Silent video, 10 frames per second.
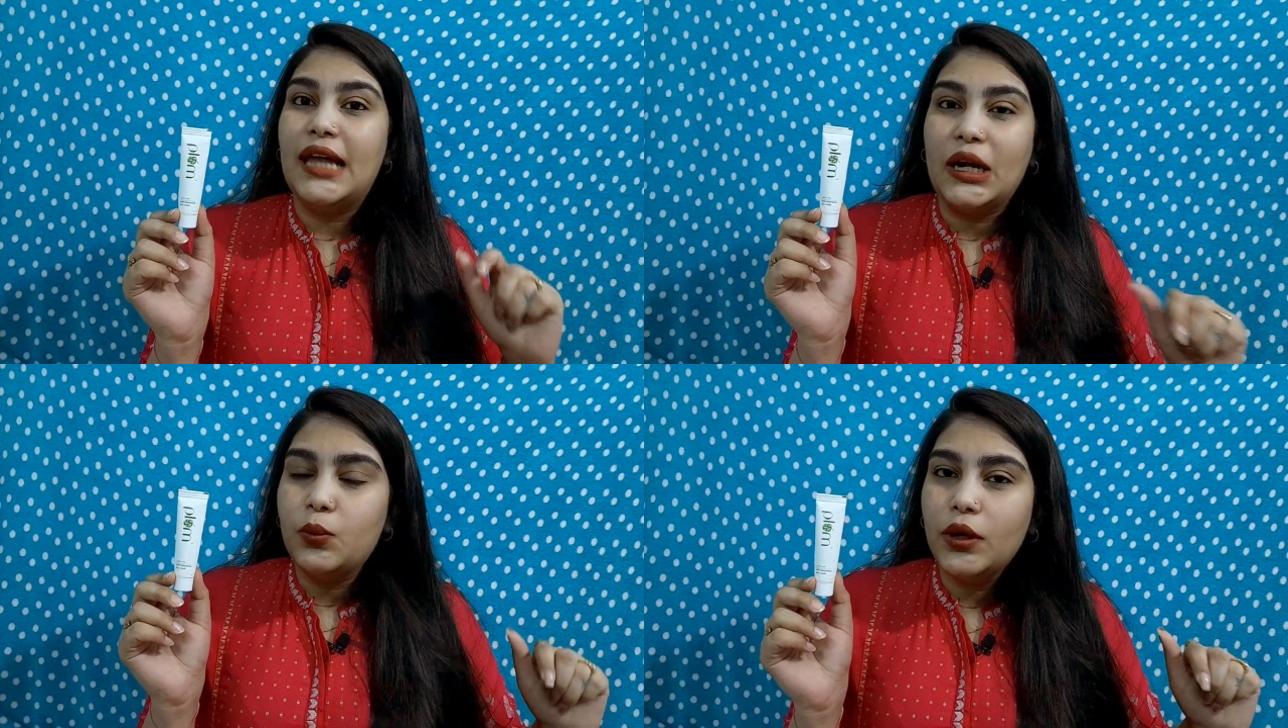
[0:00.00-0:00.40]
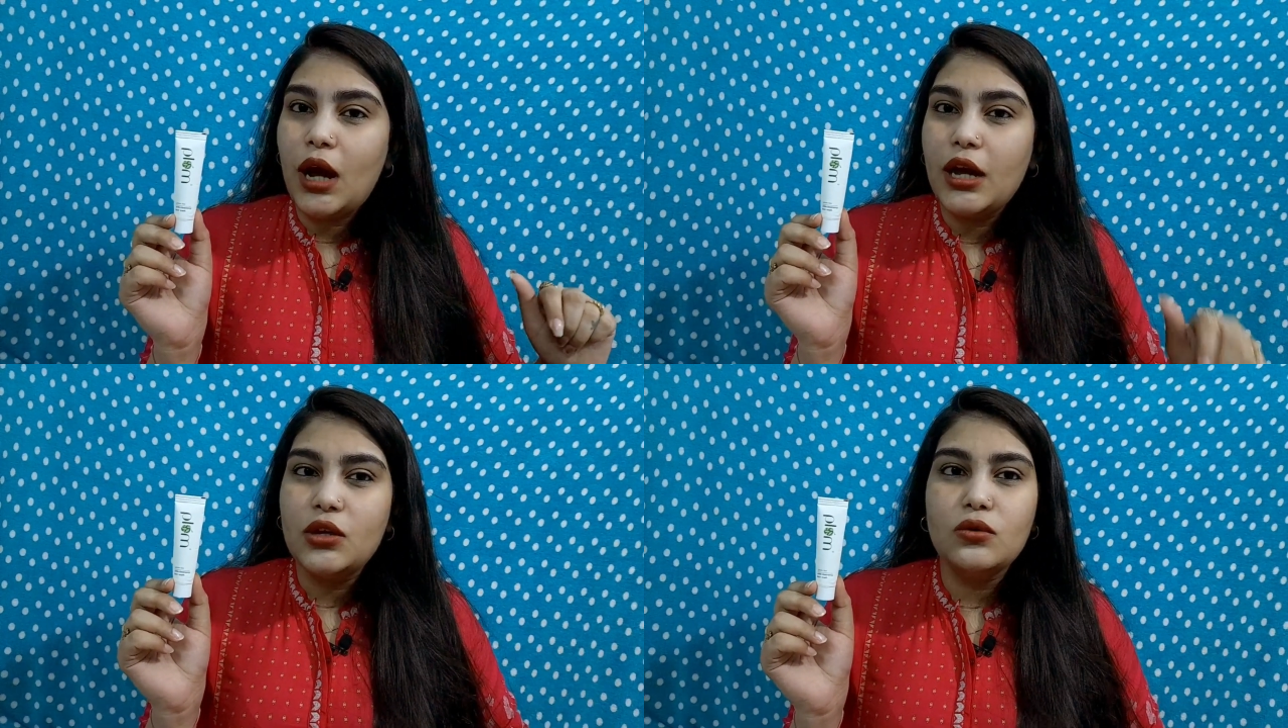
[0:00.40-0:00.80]
that
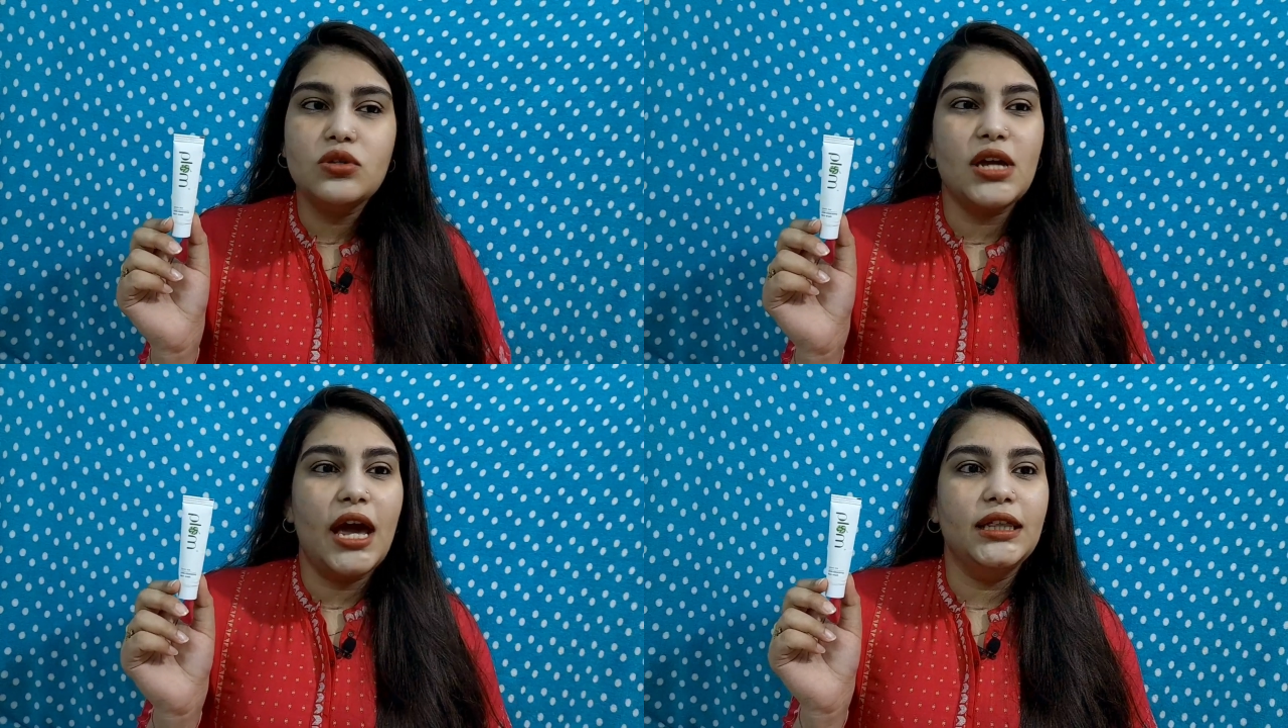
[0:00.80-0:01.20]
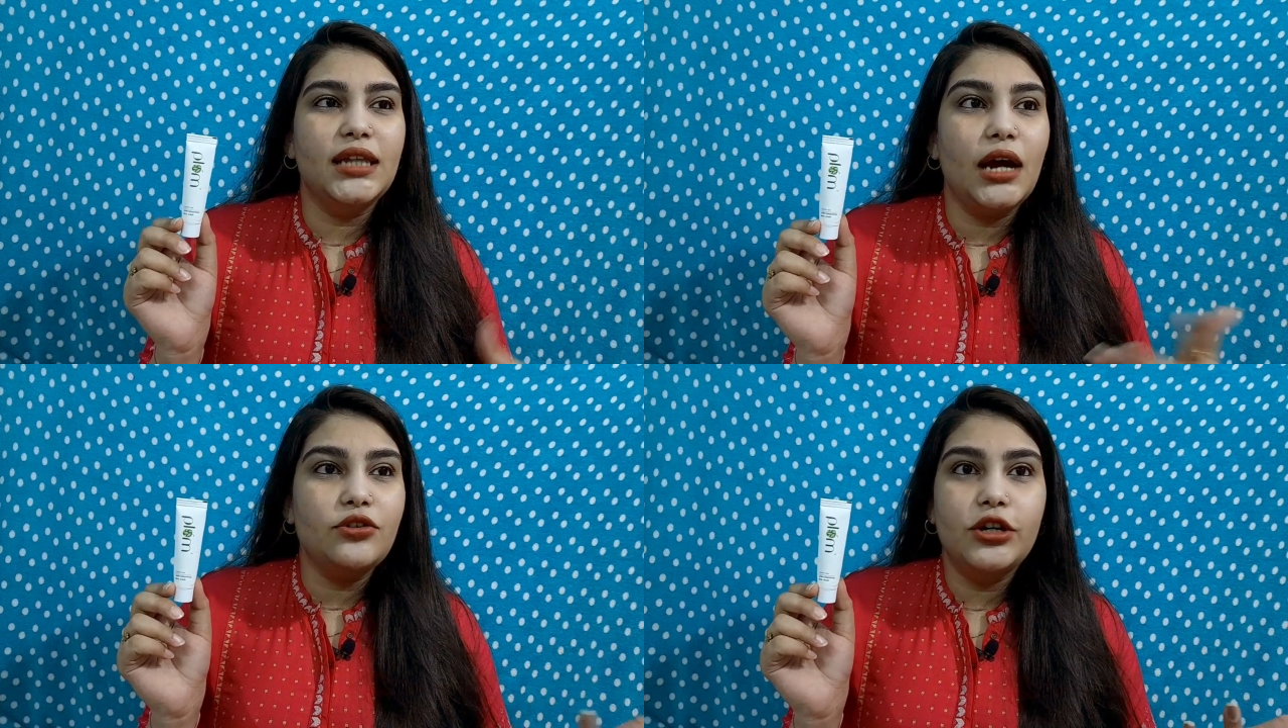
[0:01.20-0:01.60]
one i use
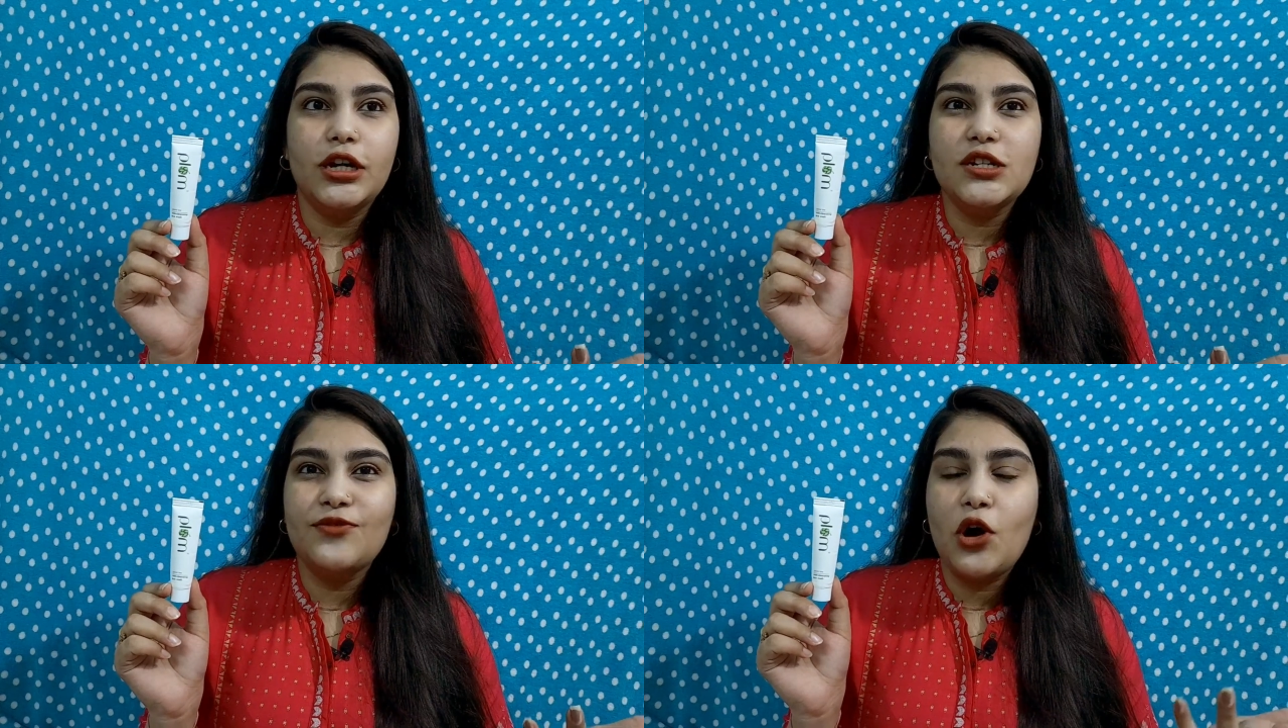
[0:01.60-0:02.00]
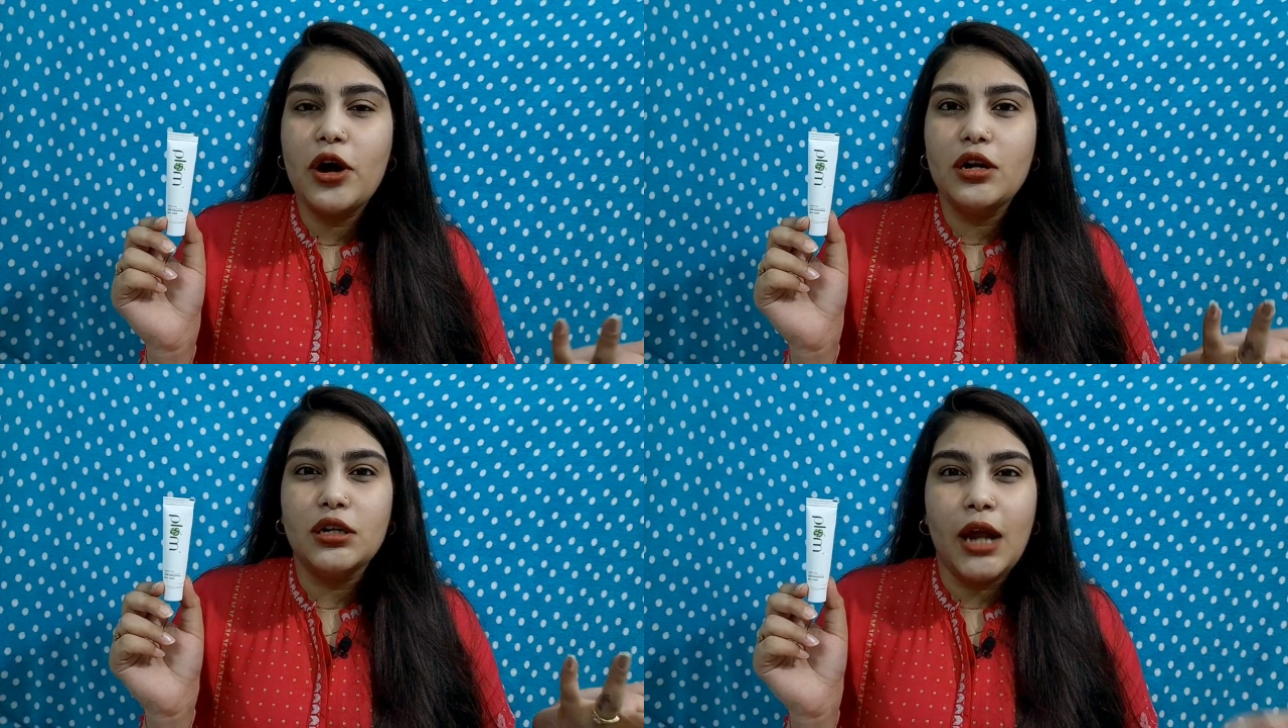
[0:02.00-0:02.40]
and that retails
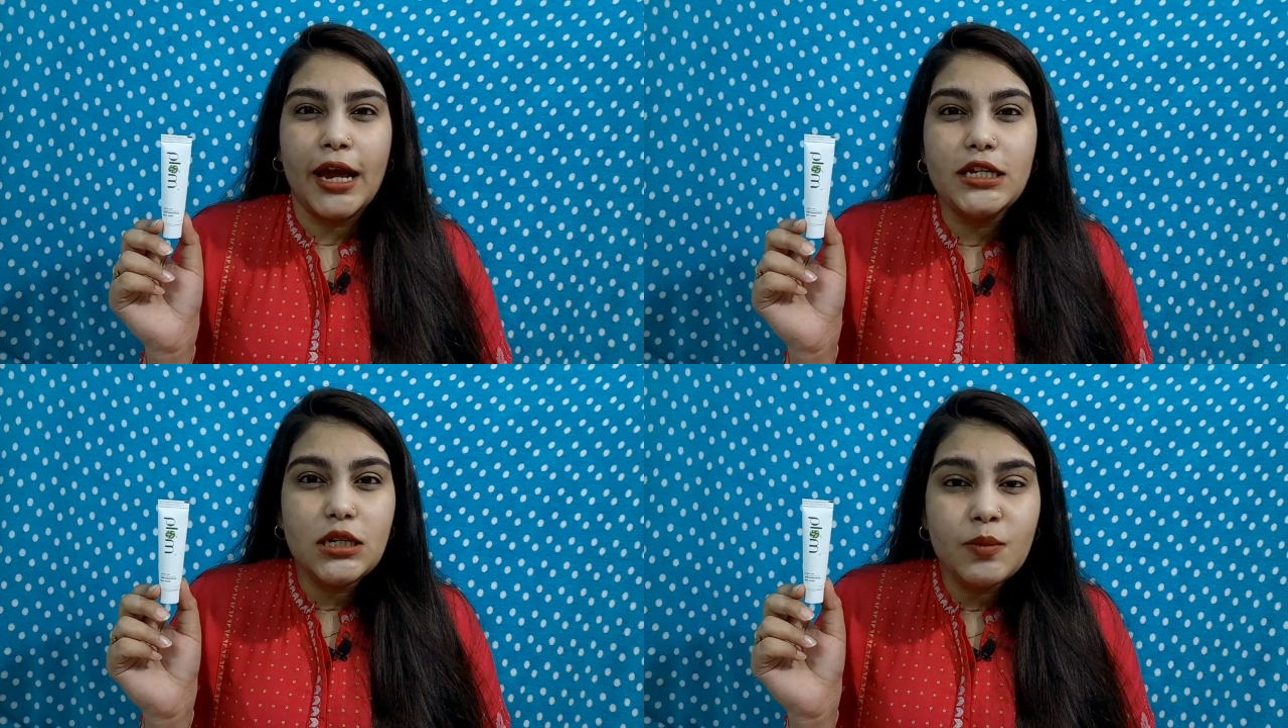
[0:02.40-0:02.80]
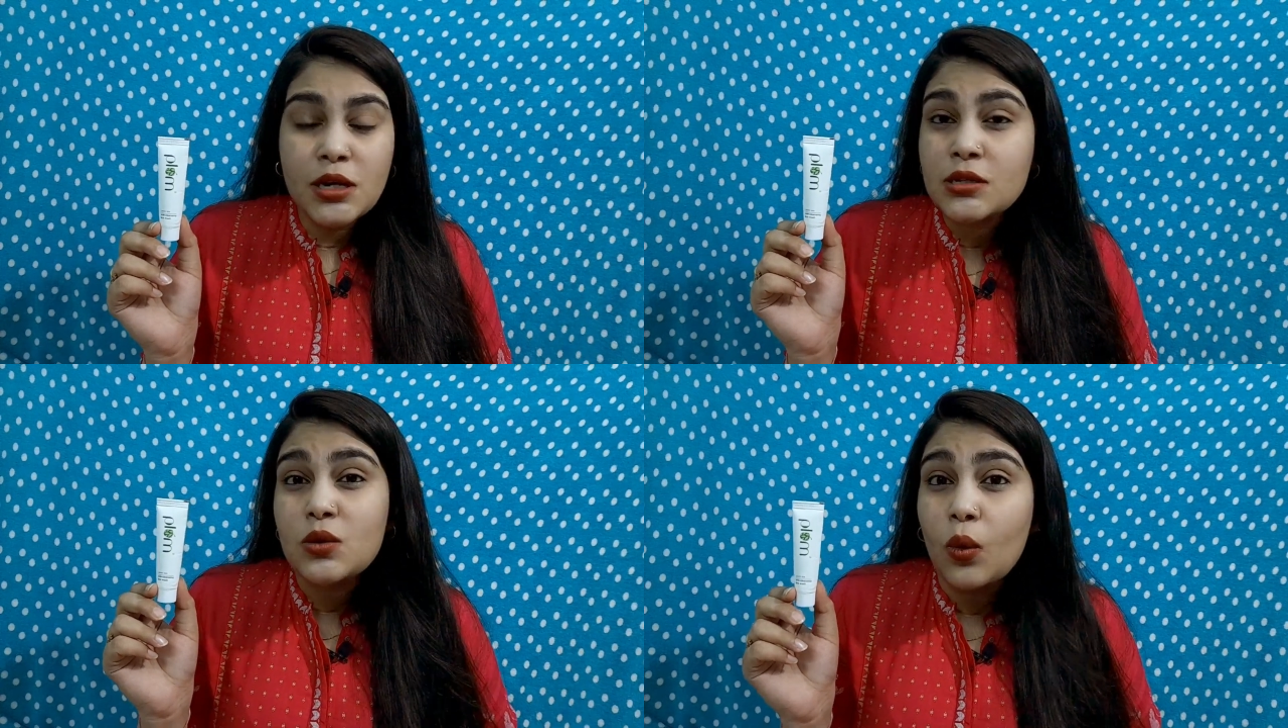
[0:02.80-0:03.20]
for 90
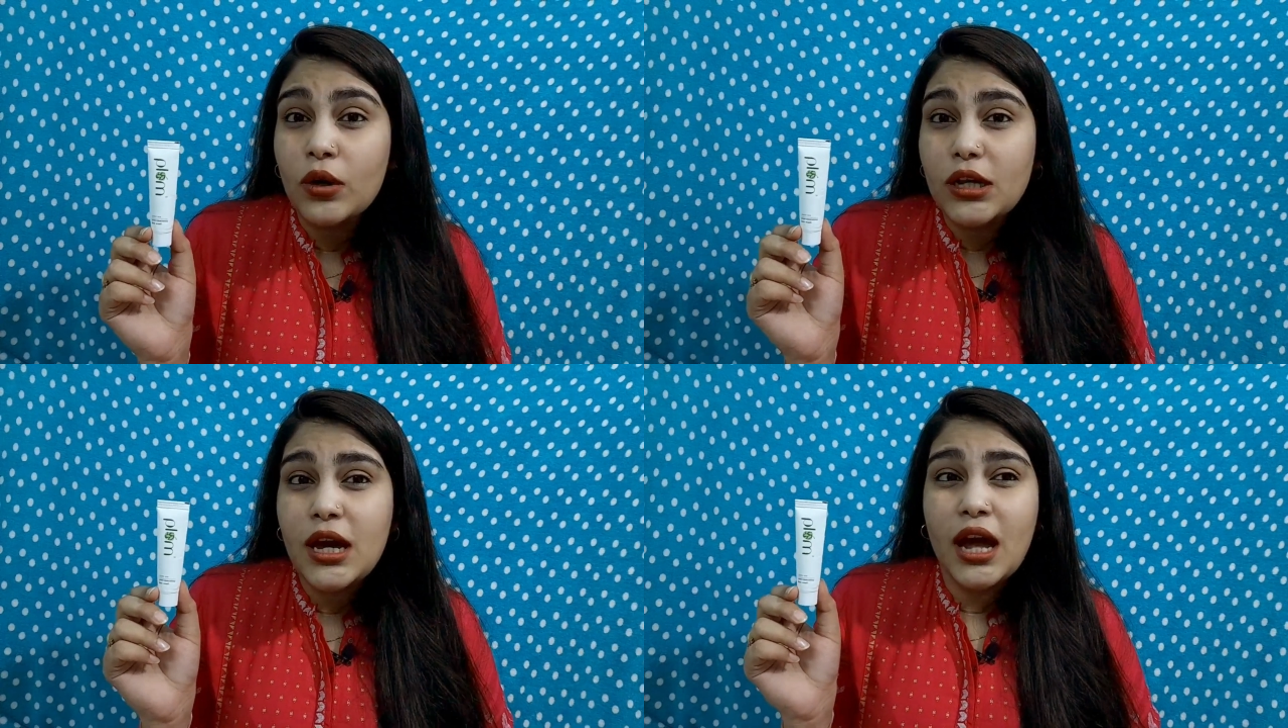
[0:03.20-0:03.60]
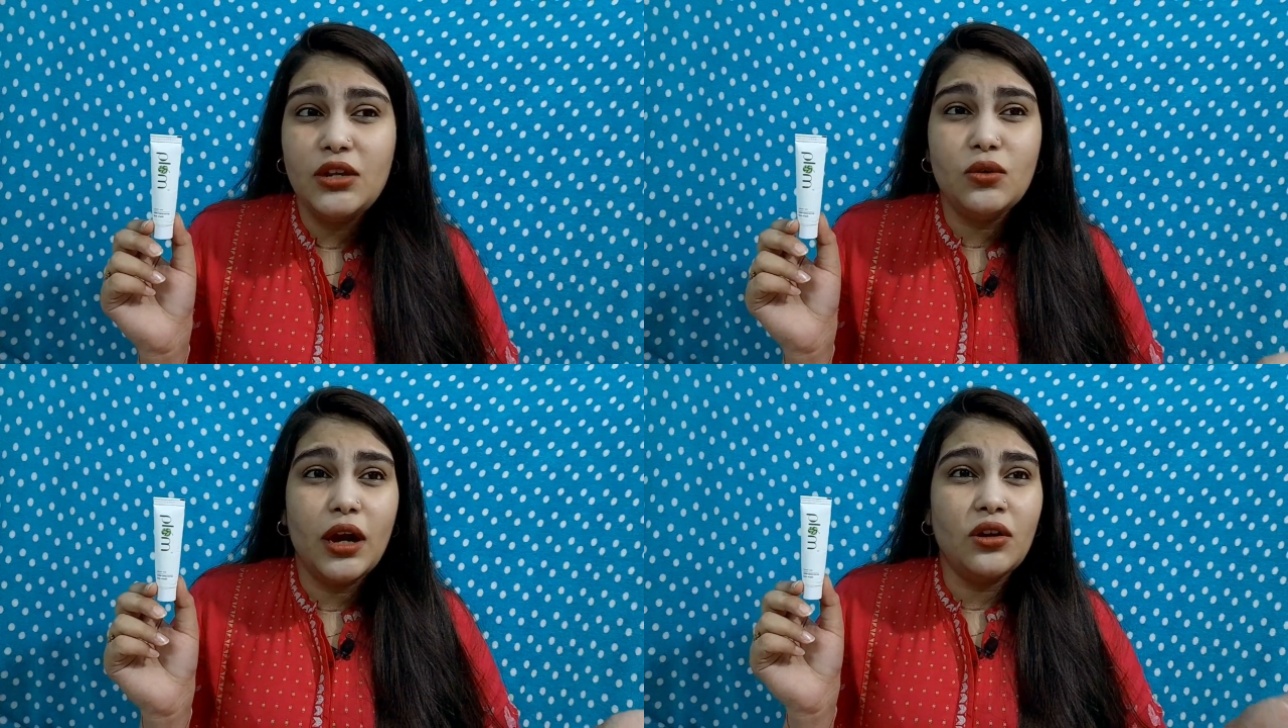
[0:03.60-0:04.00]
bucks only
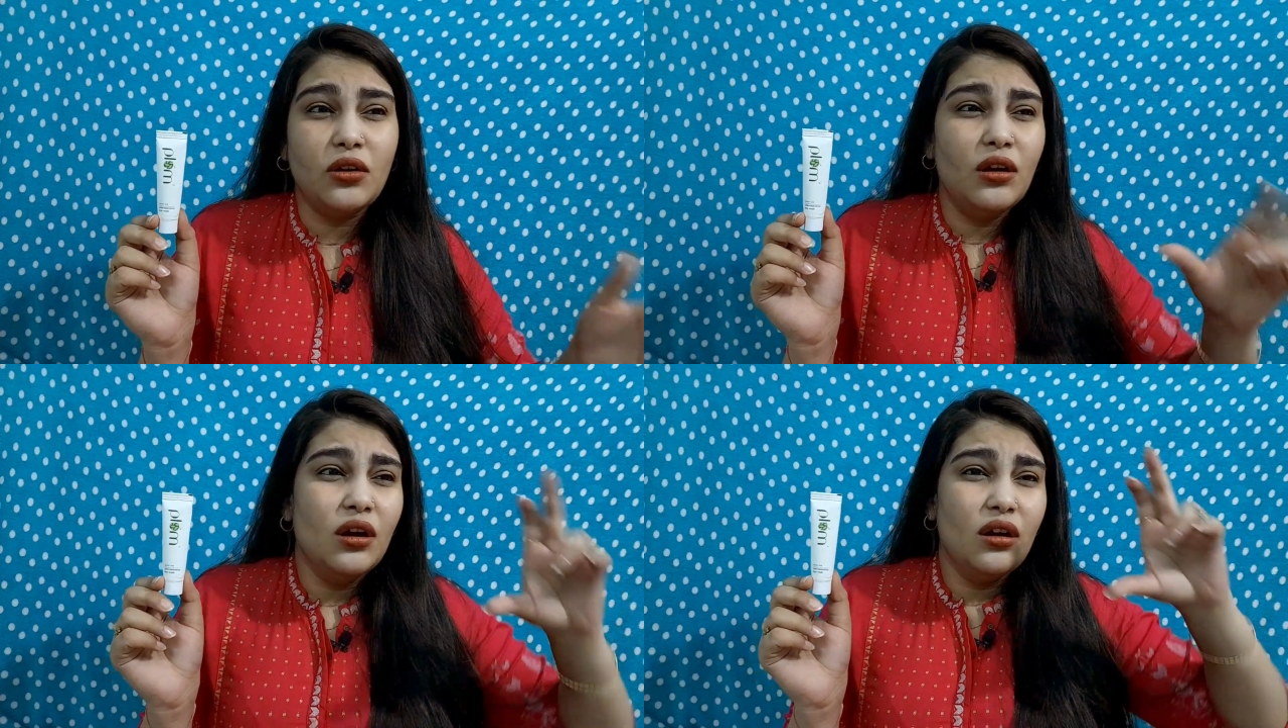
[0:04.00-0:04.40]
and you get